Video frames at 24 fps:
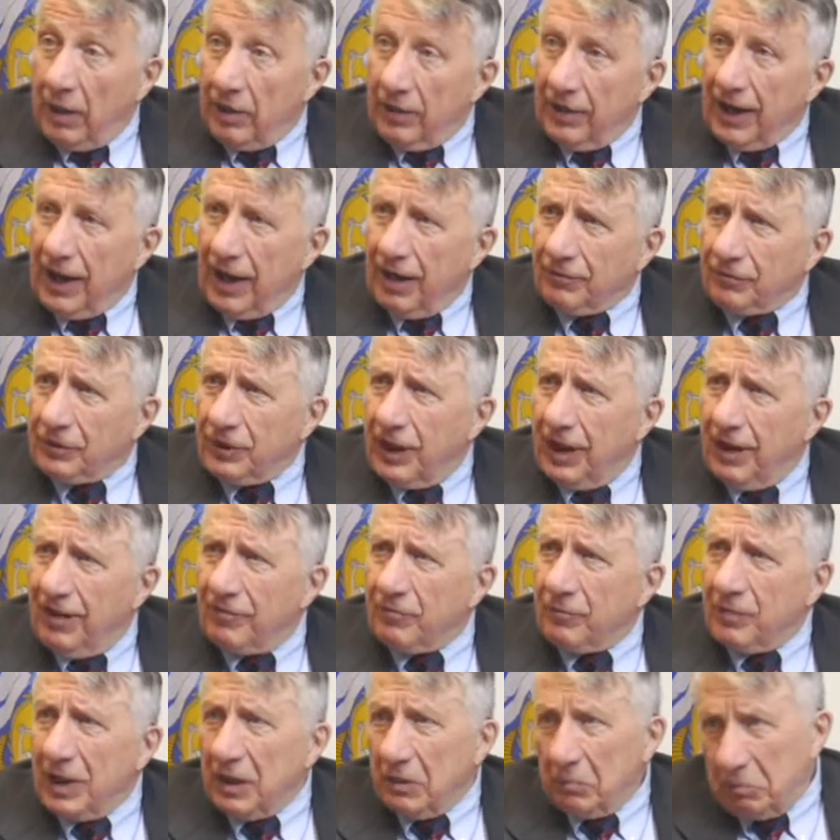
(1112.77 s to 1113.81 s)
They have to
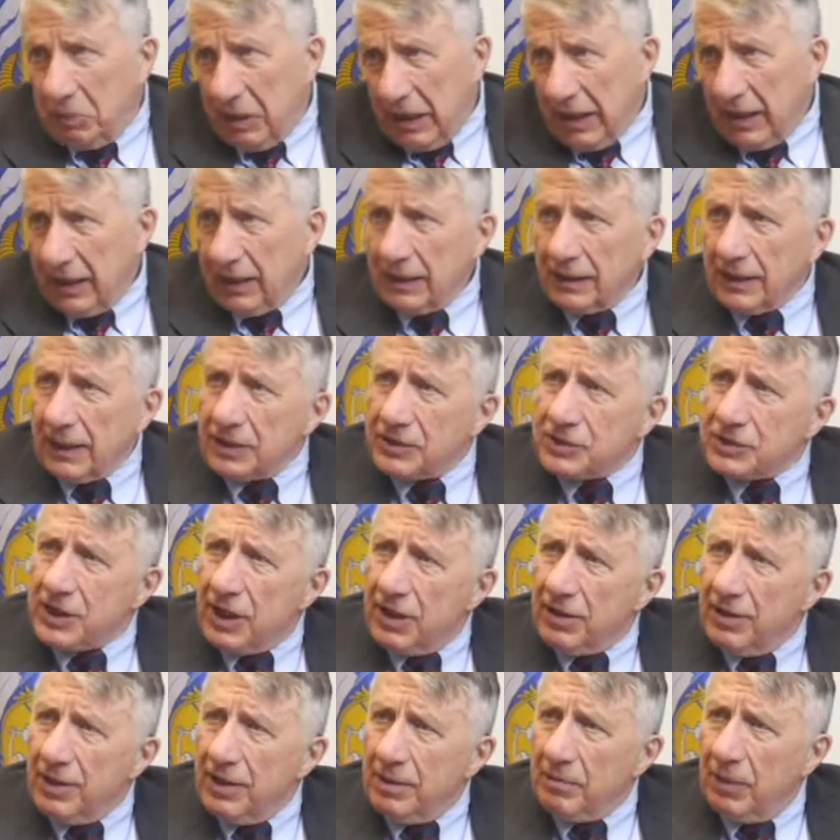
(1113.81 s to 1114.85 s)
have med pay. Let's
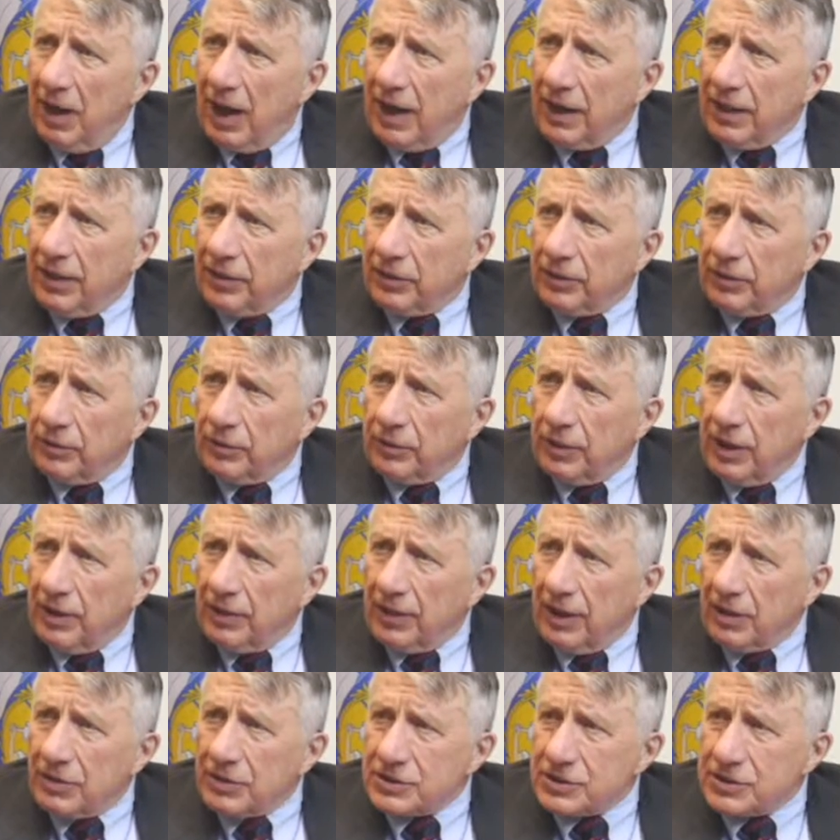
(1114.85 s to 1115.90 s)
say they buy
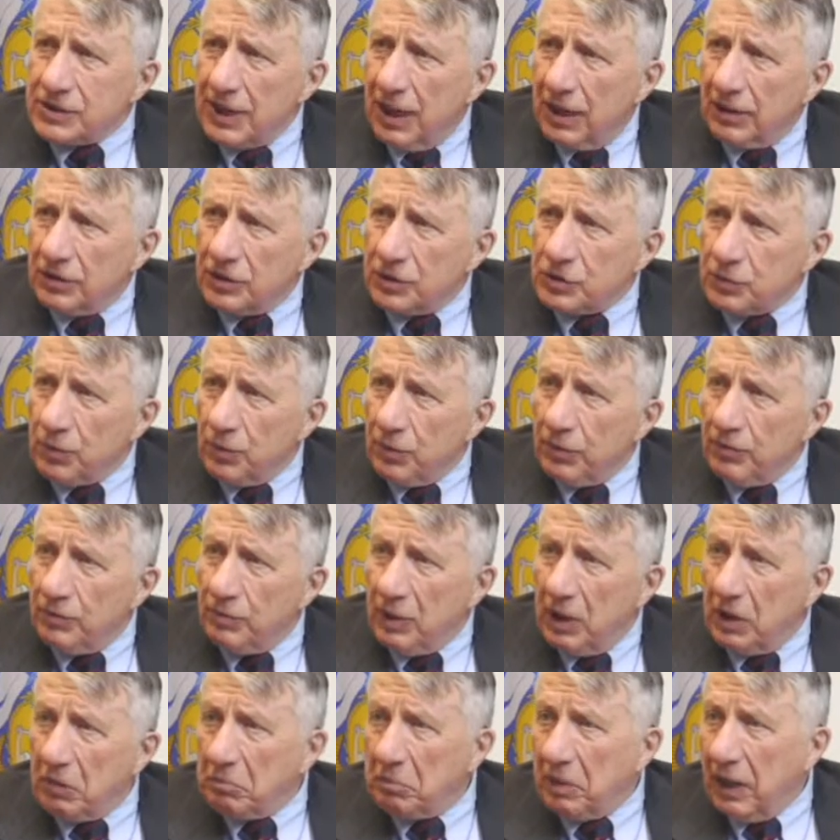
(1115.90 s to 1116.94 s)
$30,000 worth of
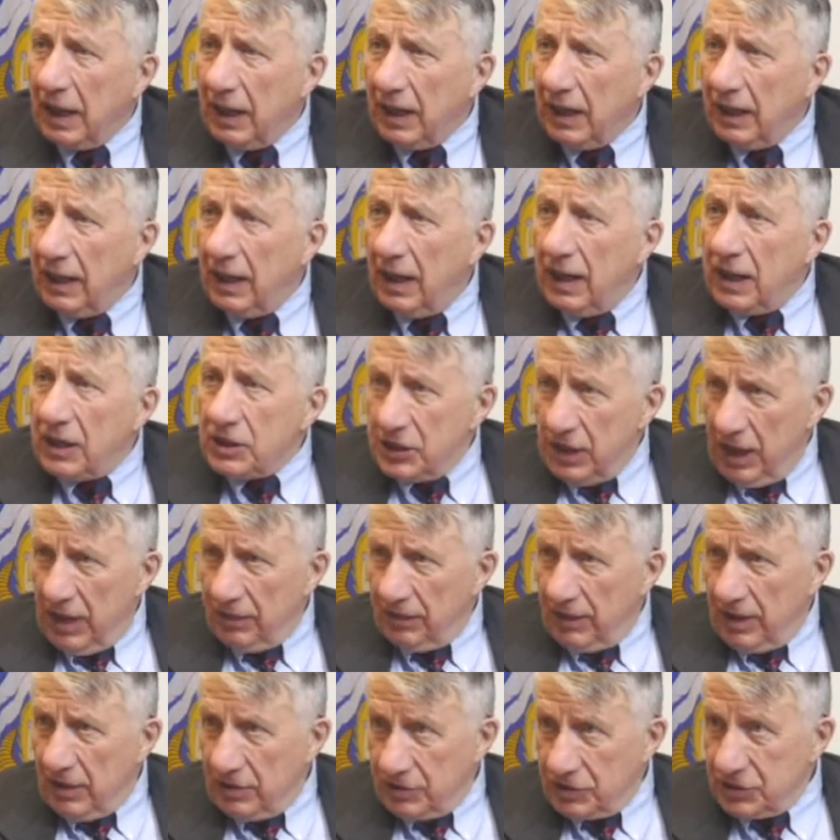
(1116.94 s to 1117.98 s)
med pay,
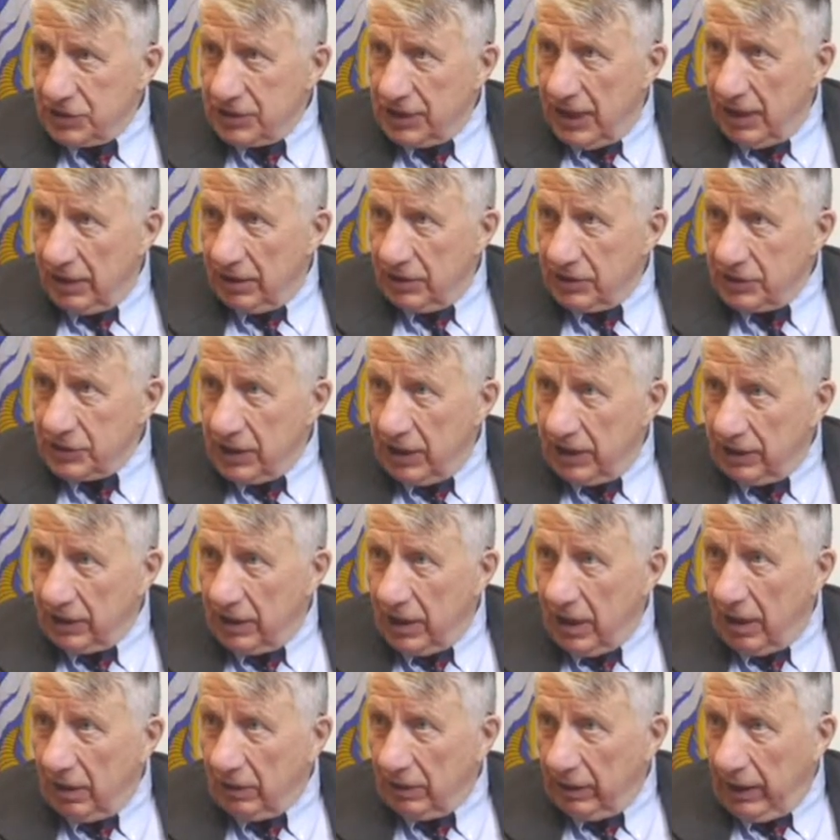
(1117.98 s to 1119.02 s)
$10,000 on
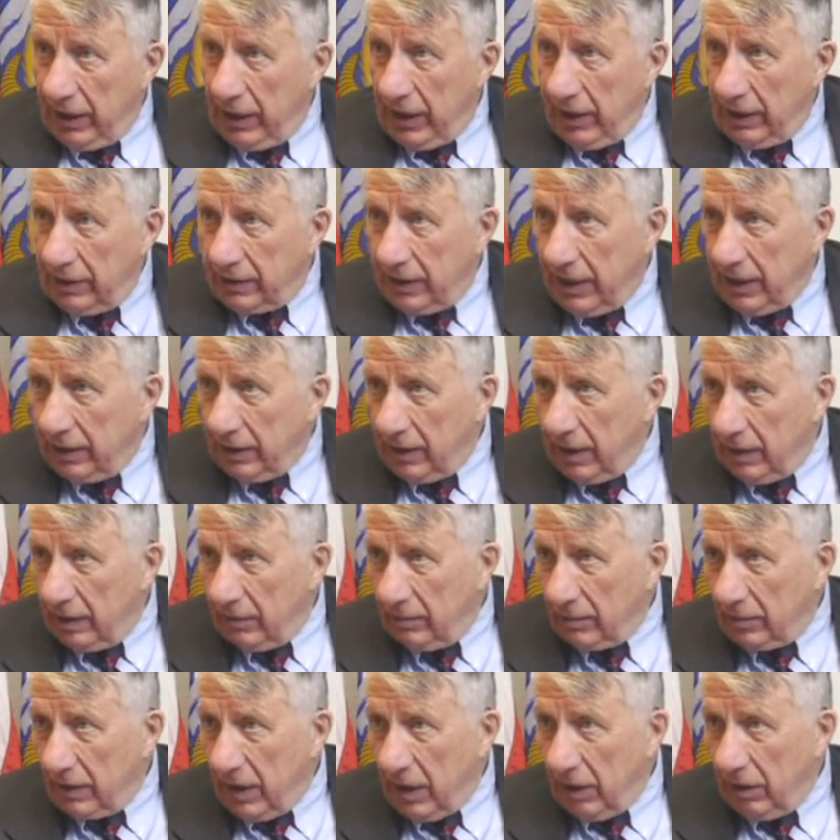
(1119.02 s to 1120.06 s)
car A, 10
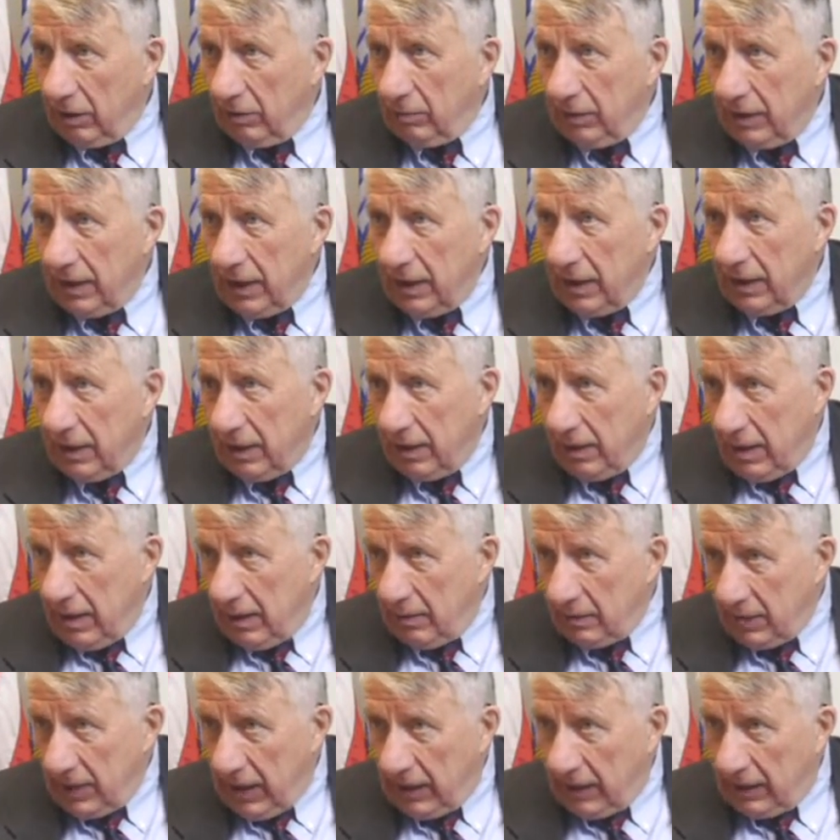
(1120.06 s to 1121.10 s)
on car B,
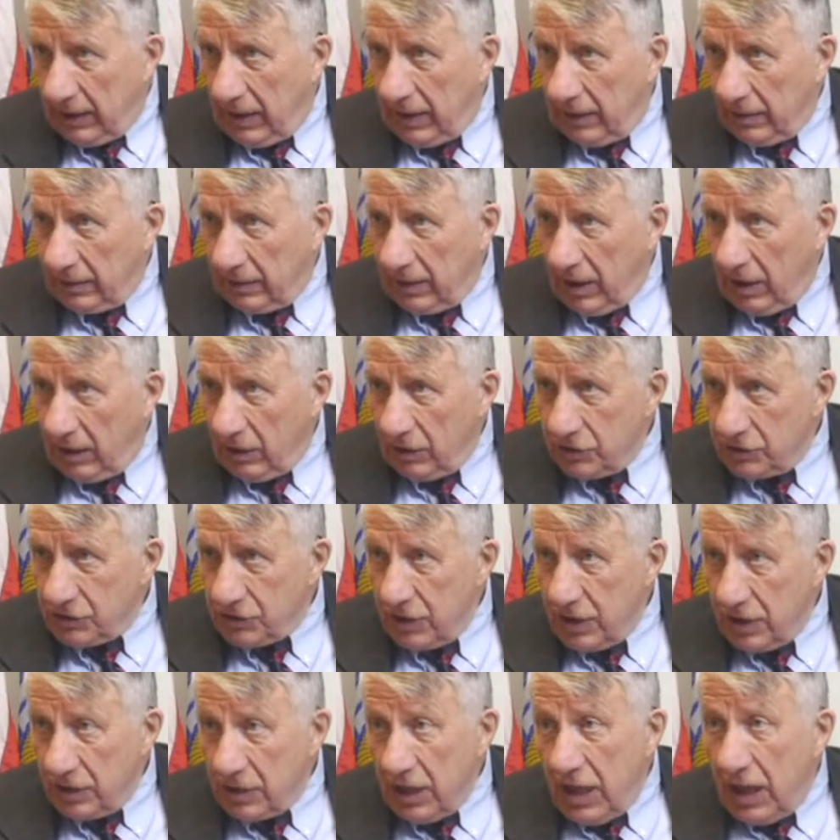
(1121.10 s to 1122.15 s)
10 on car
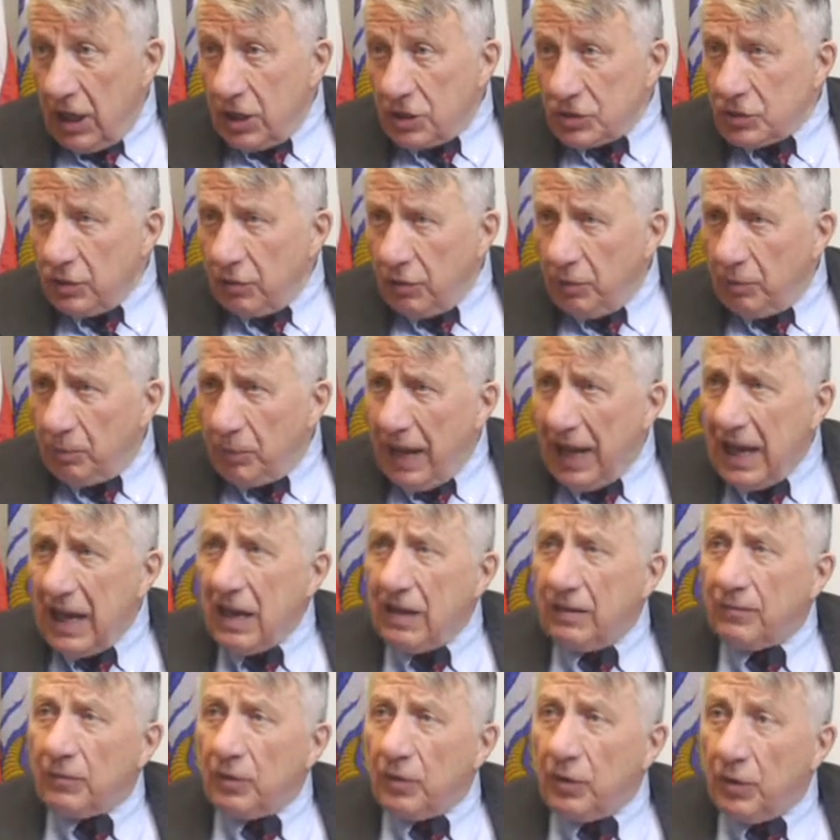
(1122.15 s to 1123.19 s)
C. So they're
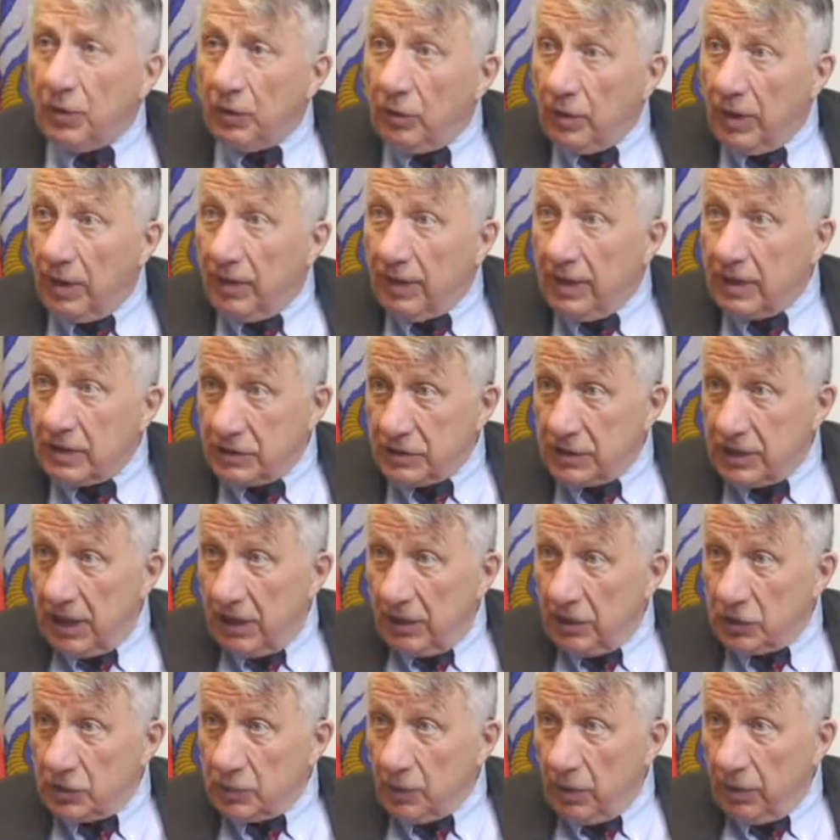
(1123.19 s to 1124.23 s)
paying for
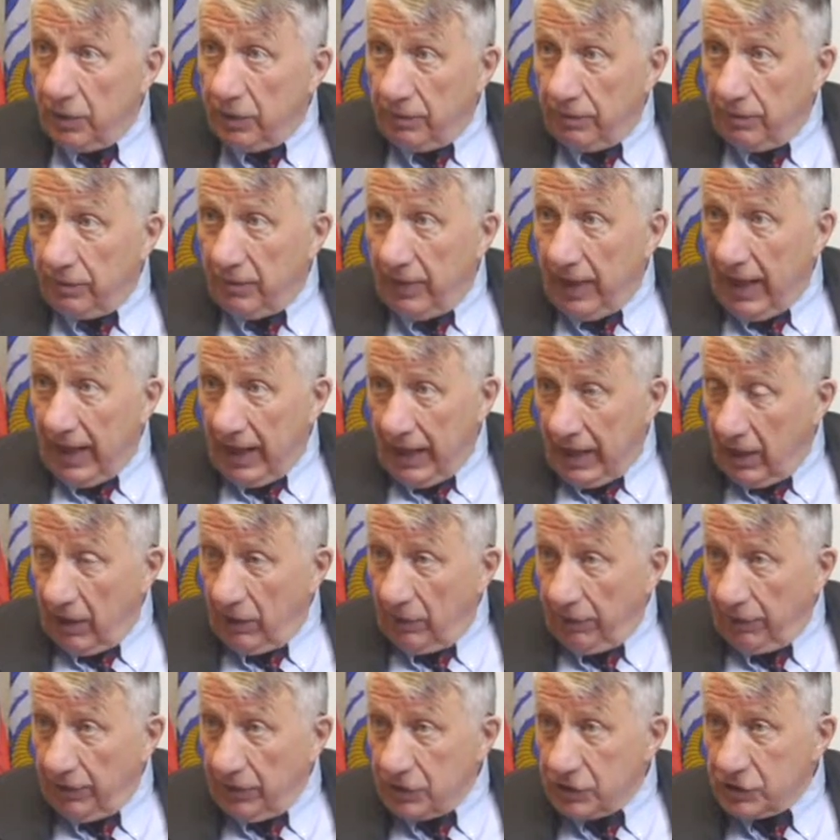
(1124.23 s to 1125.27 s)
$30,000 worth of
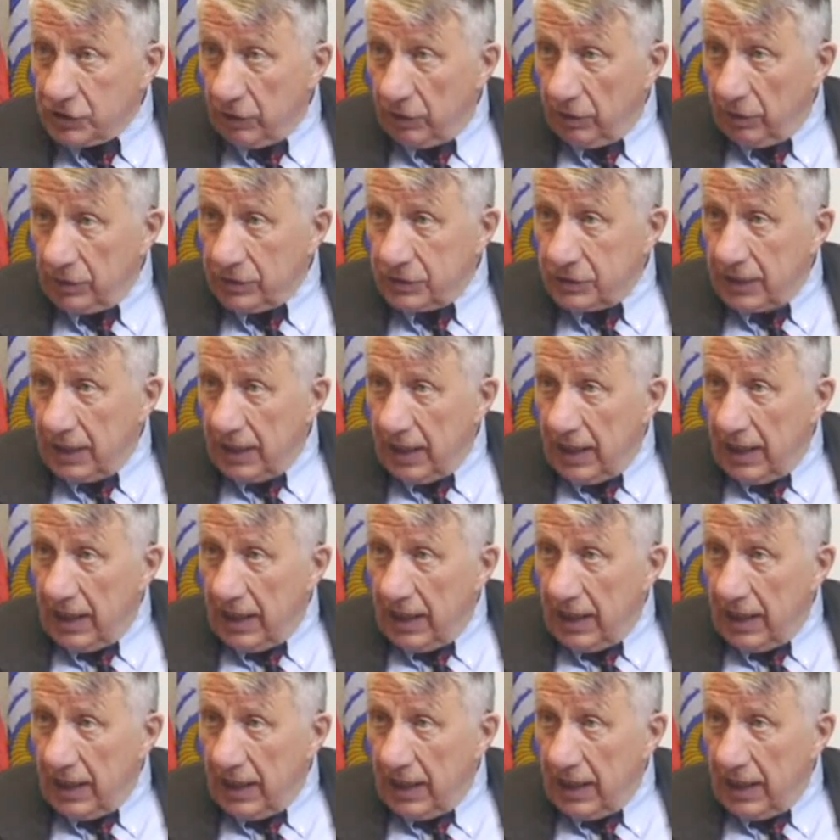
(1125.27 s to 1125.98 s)
health insurance.